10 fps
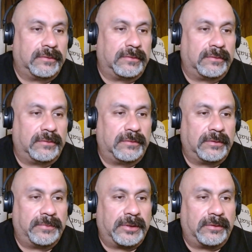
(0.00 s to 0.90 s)
So
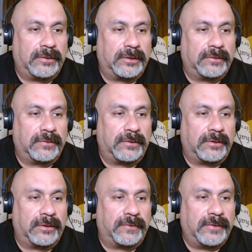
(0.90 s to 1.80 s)
let me go ahead and start
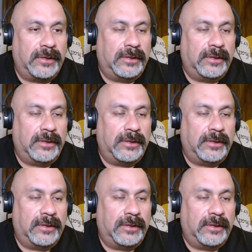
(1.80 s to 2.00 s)
it off.